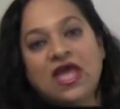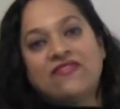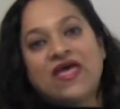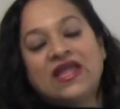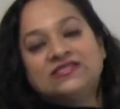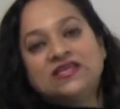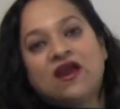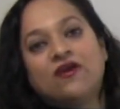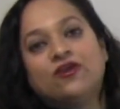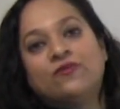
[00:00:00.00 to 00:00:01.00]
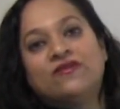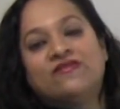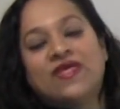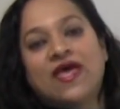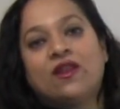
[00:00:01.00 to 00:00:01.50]
And that's the
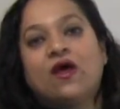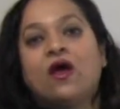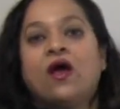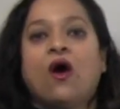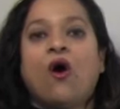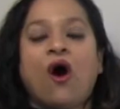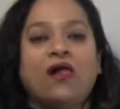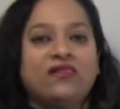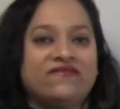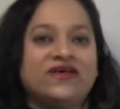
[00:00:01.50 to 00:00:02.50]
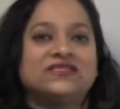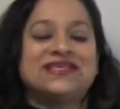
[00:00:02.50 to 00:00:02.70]
argument that all of us